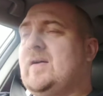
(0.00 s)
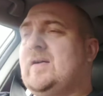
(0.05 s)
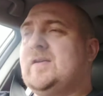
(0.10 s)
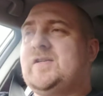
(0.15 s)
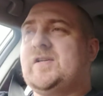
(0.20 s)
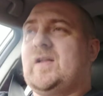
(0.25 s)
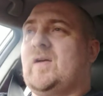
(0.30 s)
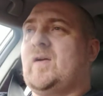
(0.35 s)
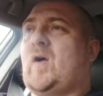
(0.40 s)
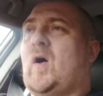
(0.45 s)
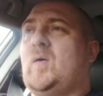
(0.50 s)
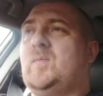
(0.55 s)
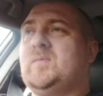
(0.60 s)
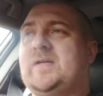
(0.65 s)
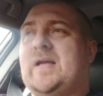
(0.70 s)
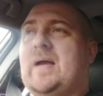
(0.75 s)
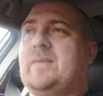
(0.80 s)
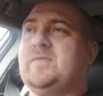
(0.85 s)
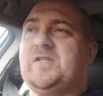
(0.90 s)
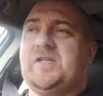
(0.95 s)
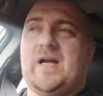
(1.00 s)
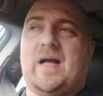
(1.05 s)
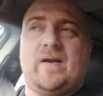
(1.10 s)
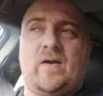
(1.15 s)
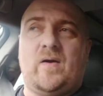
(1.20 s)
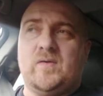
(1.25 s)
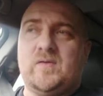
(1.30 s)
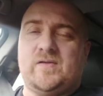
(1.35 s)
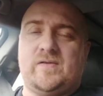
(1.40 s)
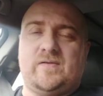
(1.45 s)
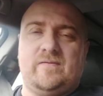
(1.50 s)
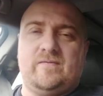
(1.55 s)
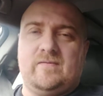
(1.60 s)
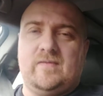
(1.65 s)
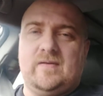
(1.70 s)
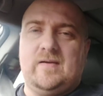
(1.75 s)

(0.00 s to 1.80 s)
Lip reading: Sherlock Holmes, Game of Shadows,